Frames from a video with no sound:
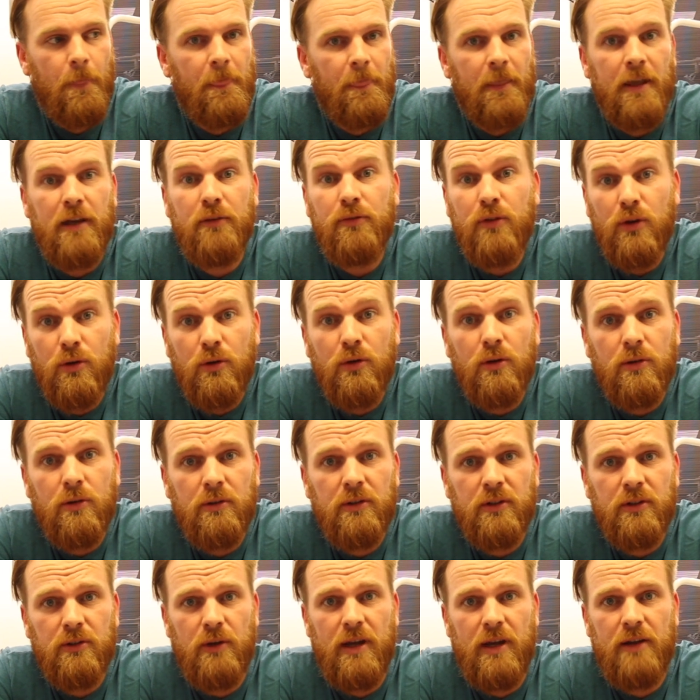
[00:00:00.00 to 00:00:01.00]
If you're
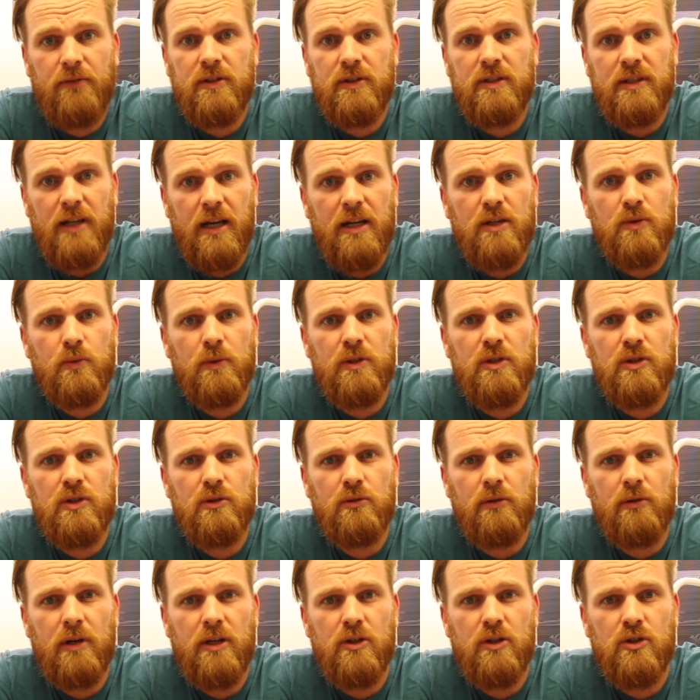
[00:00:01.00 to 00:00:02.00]
going to have sex with
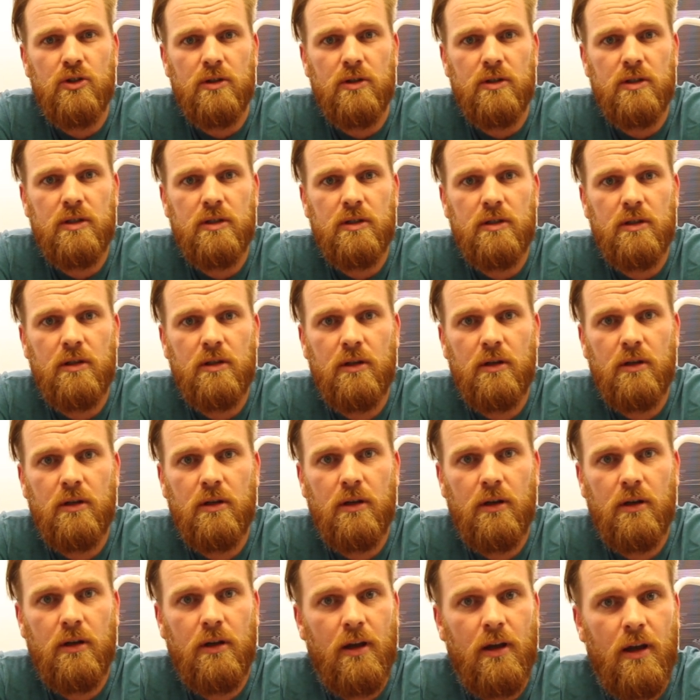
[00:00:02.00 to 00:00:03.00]

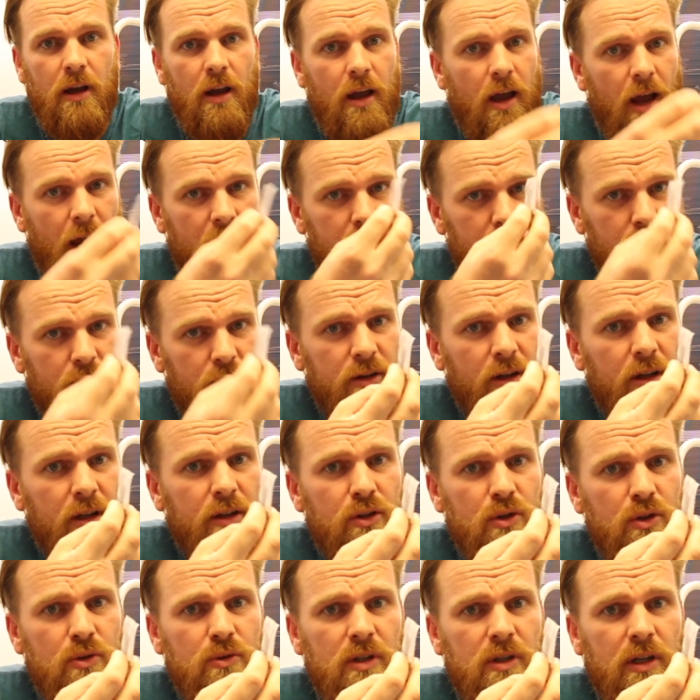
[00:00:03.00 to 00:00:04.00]
strangers and you're not
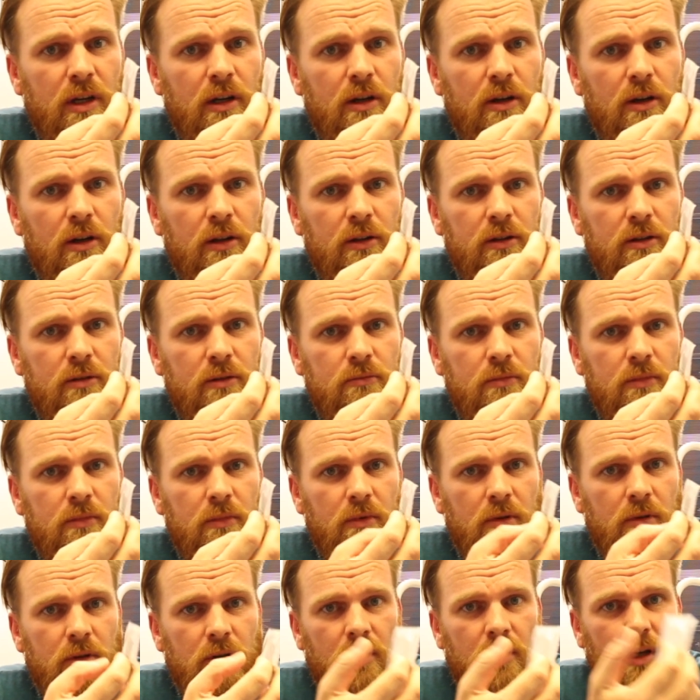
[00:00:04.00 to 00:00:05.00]
using a condom,
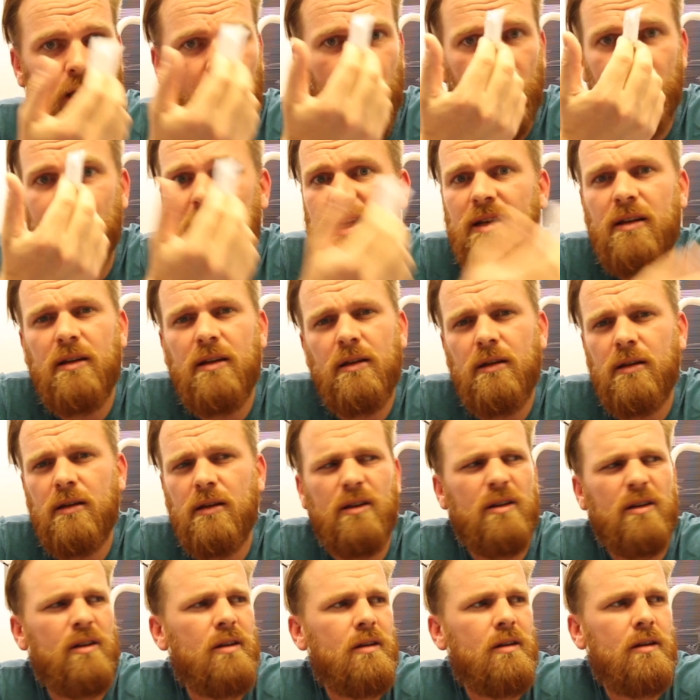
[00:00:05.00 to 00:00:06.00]
I mean,
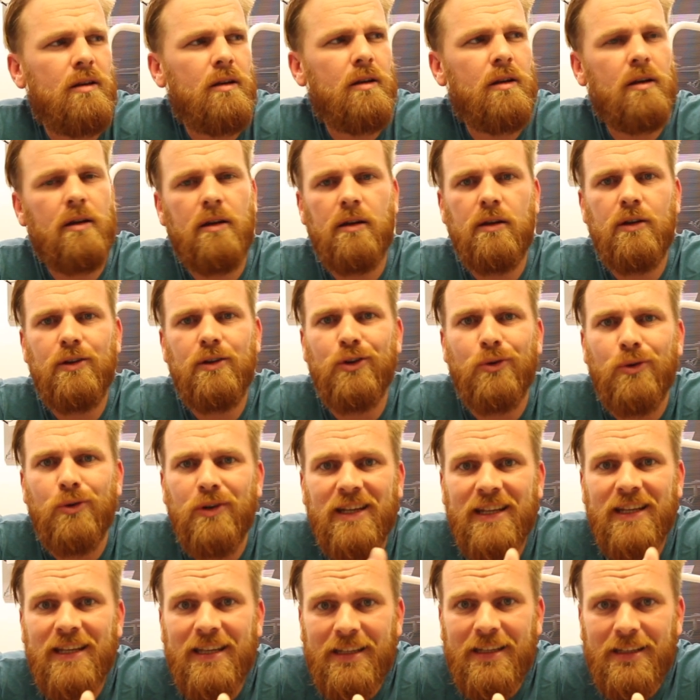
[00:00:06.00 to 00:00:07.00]
you're
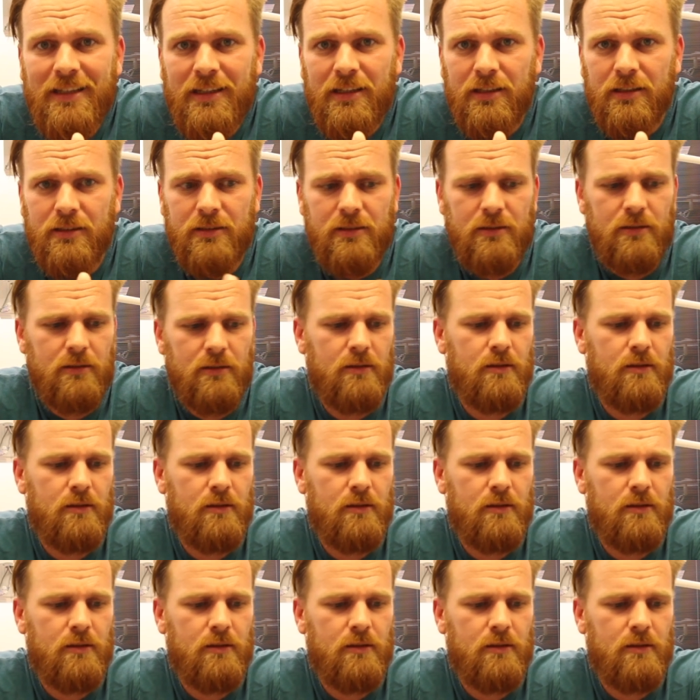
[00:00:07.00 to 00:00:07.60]
an idiot.